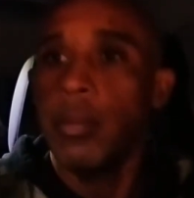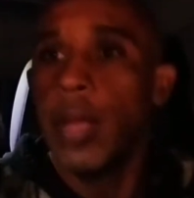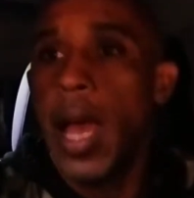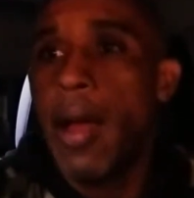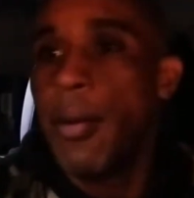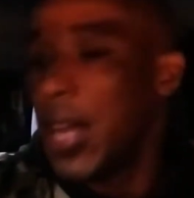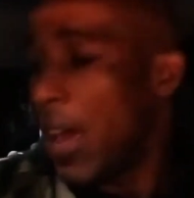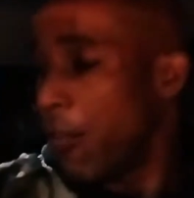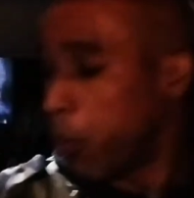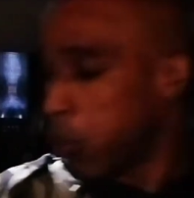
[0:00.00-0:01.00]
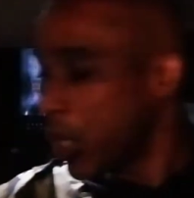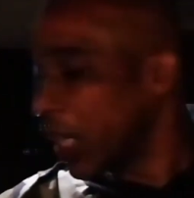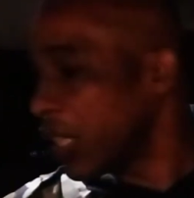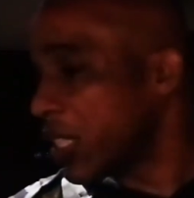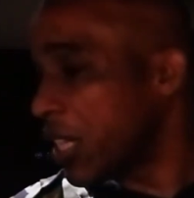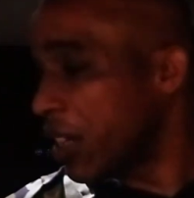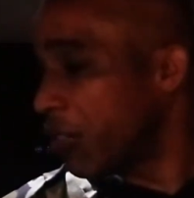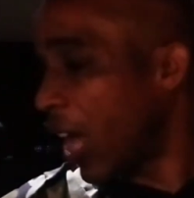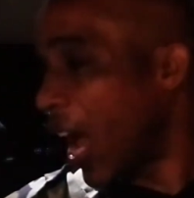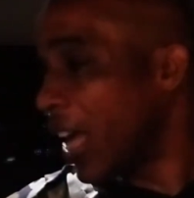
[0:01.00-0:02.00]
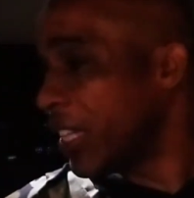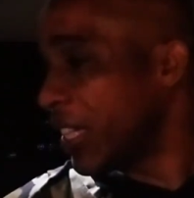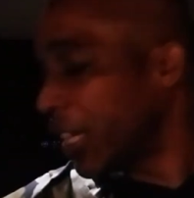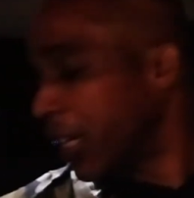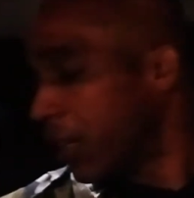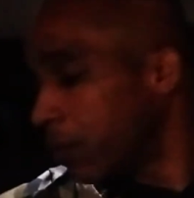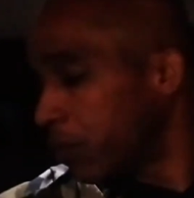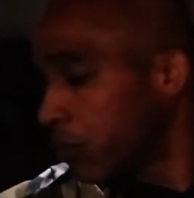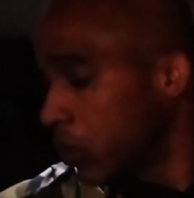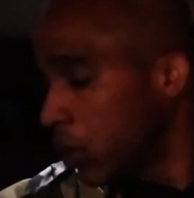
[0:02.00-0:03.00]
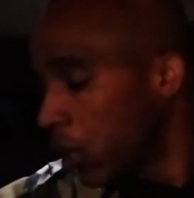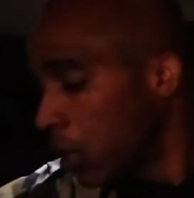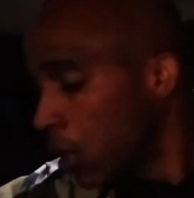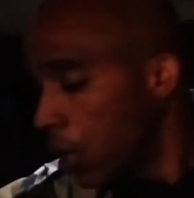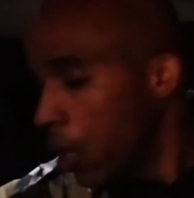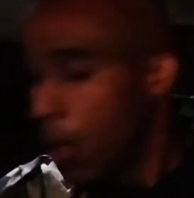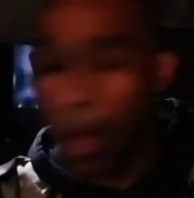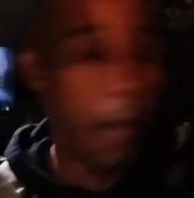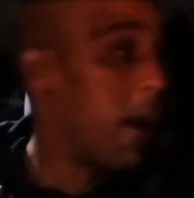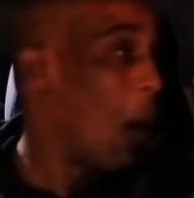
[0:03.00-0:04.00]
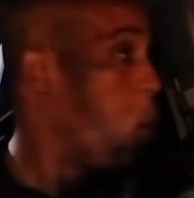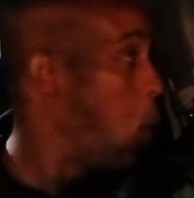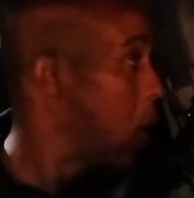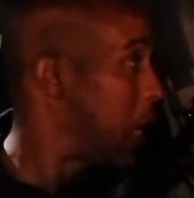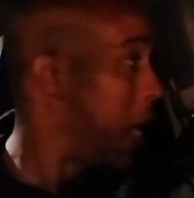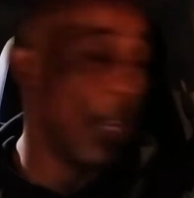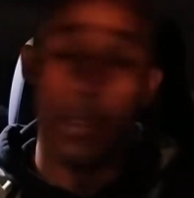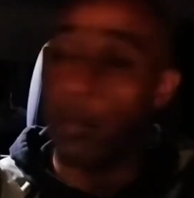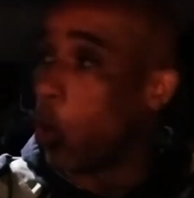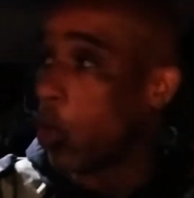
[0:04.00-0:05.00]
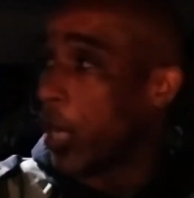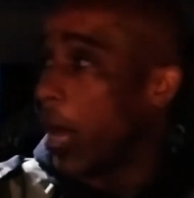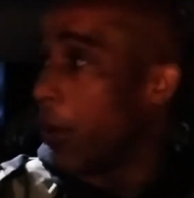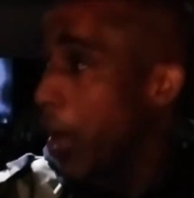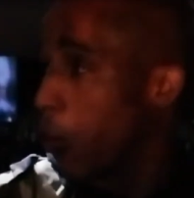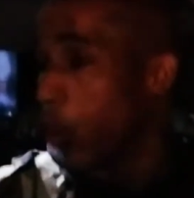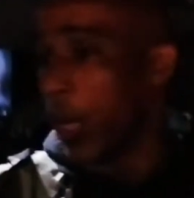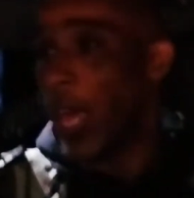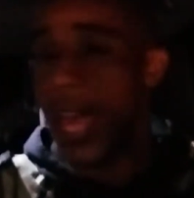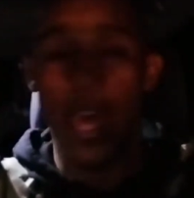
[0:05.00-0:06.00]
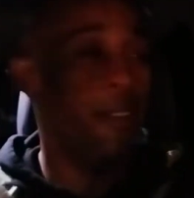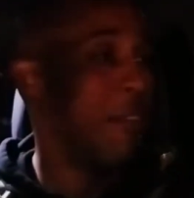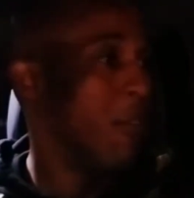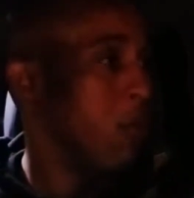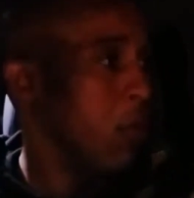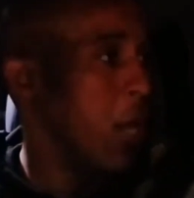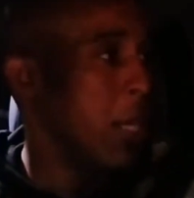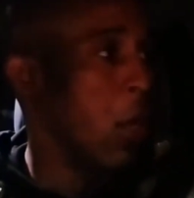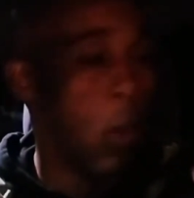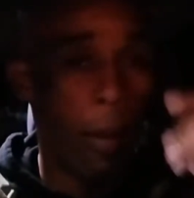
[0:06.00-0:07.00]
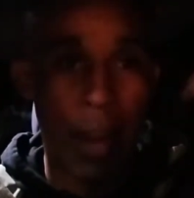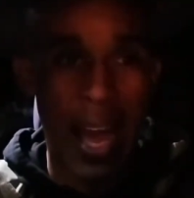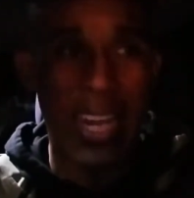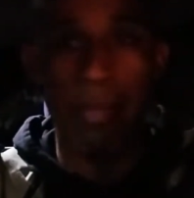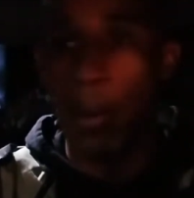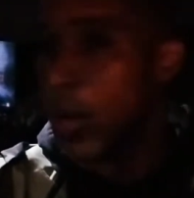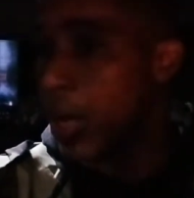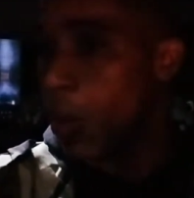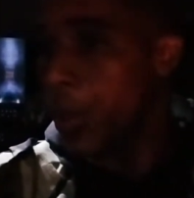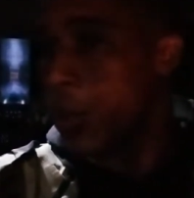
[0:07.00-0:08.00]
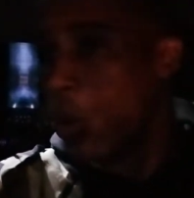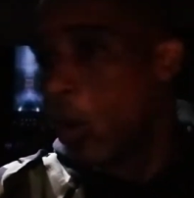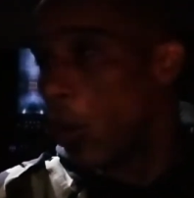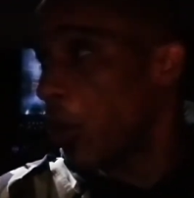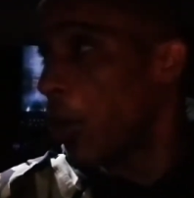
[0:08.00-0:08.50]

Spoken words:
I already have a preconceived idea about what kind of workout I want to have. I know what body part I want to work.